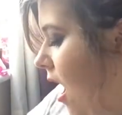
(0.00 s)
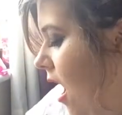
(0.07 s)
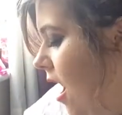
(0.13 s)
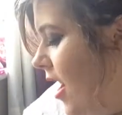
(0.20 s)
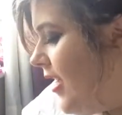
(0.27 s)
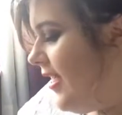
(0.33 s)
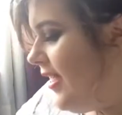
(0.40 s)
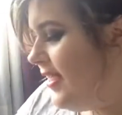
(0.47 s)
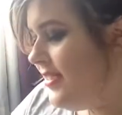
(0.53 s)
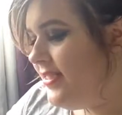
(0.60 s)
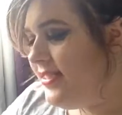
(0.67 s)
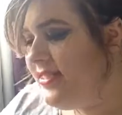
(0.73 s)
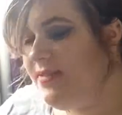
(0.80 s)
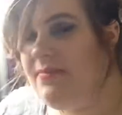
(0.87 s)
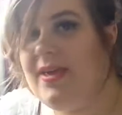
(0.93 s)
I
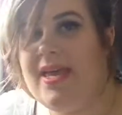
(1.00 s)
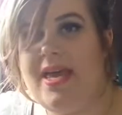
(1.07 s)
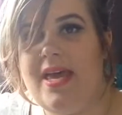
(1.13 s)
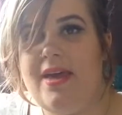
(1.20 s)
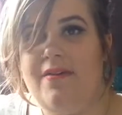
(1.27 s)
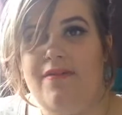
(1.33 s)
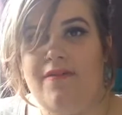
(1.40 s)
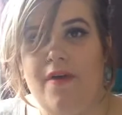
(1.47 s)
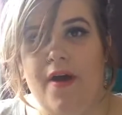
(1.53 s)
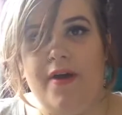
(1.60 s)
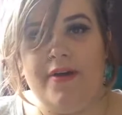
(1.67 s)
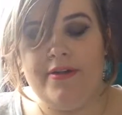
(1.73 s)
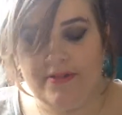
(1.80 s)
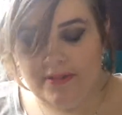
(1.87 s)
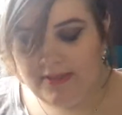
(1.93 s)
needed some
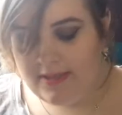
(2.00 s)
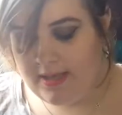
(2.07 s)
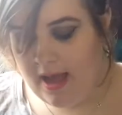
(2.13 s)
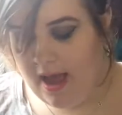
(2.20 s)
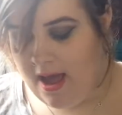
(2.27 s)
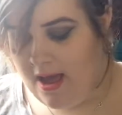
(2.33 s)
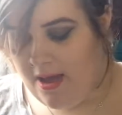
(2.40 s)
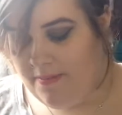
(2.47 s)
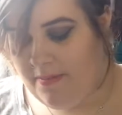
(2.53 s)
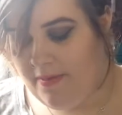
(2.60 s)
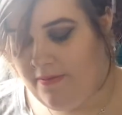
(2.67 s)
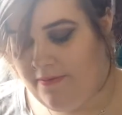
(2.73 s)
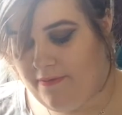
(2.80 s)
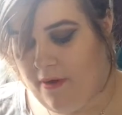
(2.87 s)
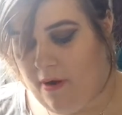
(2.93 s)
earphones
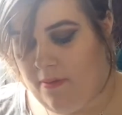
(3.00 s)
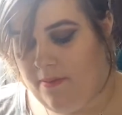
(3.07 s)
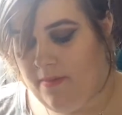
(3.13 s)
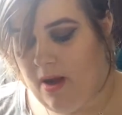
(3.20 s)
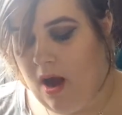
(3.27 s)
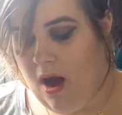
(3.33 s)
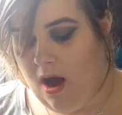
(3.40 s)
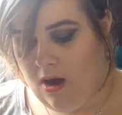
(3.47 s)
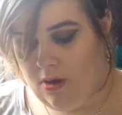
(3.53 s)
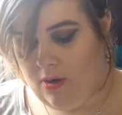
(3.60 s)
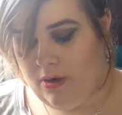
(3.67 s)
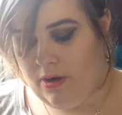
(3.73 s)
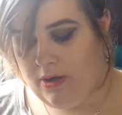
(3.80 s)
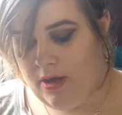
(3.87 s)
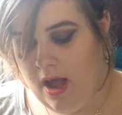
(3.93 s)
from
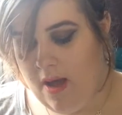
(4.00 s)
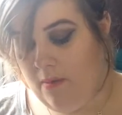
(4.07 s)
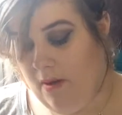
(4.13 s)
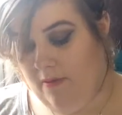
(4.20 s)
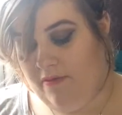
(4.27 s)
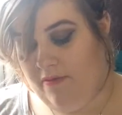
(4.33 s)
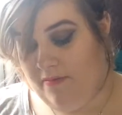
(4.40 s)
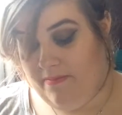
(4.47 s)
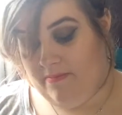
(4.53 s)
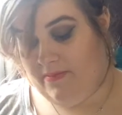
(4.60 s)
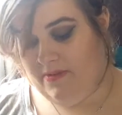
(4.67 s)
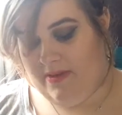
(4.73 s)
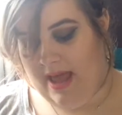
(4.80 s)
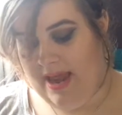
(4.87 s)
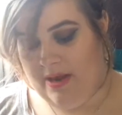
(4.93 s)
Argos, well, from
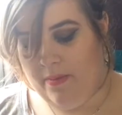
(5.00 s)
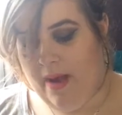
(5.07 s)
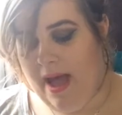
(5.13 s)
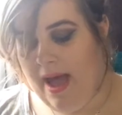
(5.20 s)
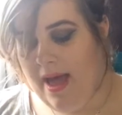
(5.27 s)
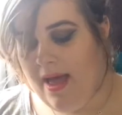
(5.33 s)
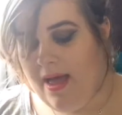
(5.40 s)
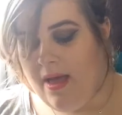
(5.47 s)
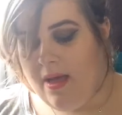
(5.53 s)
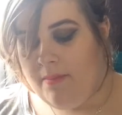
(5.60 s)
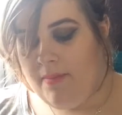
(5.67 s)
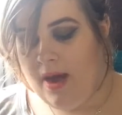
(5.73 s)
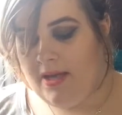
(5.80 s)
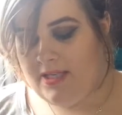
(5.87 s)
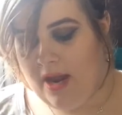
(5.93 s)
anywhere,
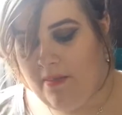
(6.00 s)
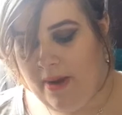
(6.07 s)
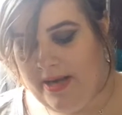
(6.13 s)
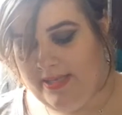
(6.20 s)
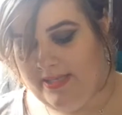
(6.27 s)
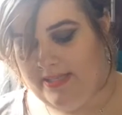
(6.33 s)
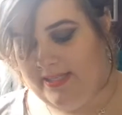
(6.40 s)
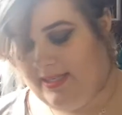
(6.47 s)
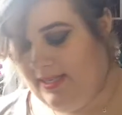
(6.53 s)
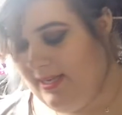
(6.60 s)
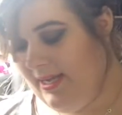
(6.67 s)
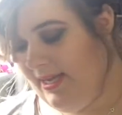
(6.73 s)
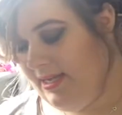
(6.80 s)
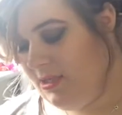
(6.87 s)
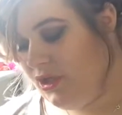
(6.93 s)
but I went
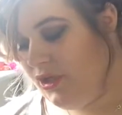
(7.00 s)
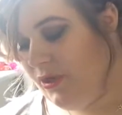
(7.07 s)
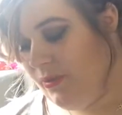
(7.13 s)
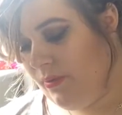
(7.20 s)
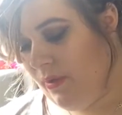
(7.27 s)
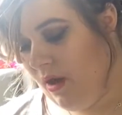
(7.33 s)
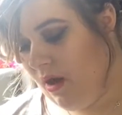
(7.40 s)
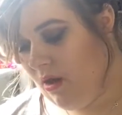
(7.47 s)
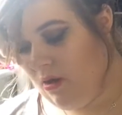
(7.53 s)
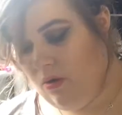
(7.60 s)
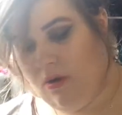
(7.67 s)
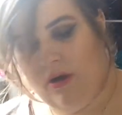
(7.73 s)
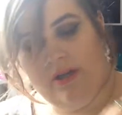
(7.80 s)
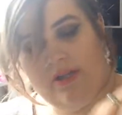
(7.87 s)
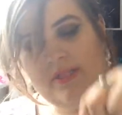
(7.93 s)
into
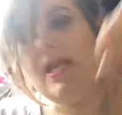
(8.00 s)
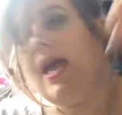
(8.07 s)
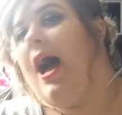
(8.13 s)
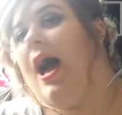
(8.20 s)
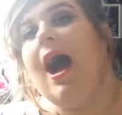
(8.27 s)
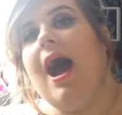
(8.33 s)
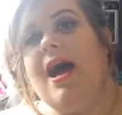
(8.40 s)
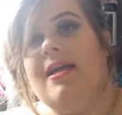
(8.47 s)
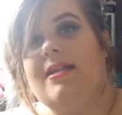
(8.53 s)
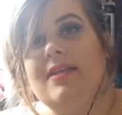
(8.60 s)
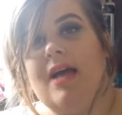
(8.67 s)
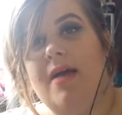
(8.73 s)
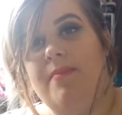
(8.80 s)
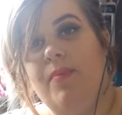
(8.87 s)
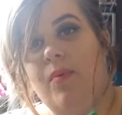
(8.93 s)
Argos and
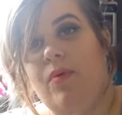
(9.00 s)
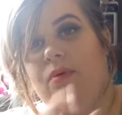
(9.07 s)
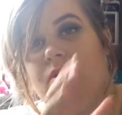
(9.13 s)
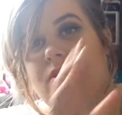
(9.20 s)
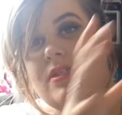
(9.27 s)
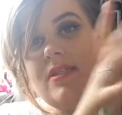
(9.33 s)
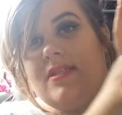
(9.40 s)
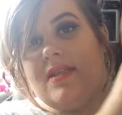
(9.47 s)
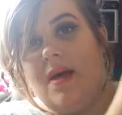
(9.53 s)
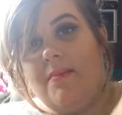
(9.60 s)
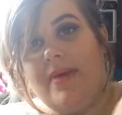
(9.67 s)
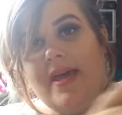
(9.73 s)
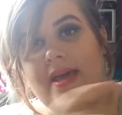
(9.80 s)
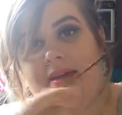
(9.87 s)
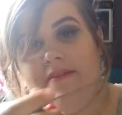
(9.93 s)
I bought
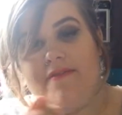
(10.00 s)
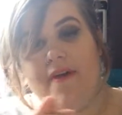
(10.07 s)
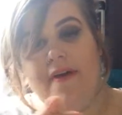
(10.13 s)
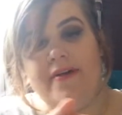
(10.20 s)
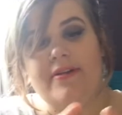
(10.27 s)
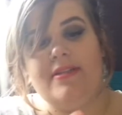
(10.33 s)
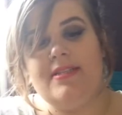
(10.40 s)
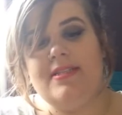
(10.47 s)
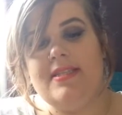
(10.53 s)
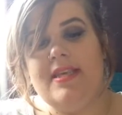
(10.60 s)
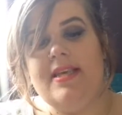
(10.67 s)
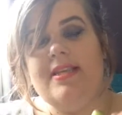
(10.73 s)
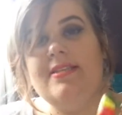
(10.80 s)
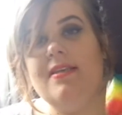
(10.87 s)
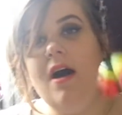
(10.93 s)
some earphones.
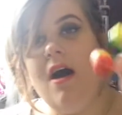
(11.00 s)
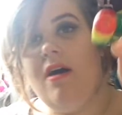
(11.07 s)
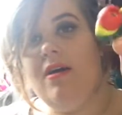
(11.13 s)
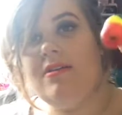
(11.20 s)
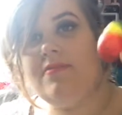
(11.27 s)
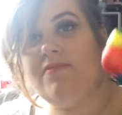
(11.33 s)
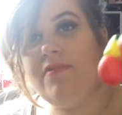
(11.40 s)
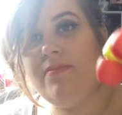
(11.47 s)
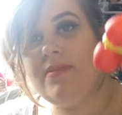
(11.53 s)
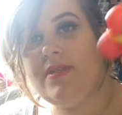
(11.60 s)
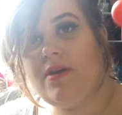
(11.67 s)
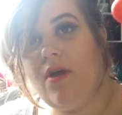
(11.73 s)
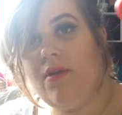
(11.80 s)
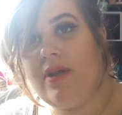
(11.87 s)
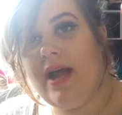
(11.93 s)
These are from
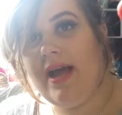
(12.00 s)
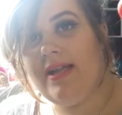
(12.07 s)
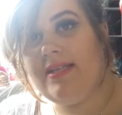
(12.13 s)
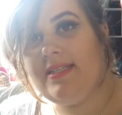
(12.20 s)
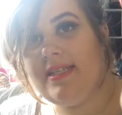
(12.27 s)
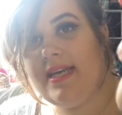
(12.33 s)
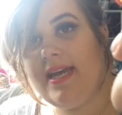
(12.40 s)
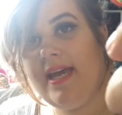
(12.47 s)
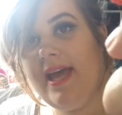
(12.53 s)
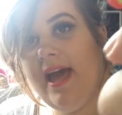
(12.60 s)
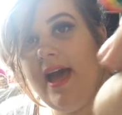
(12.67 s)
Skullcandy.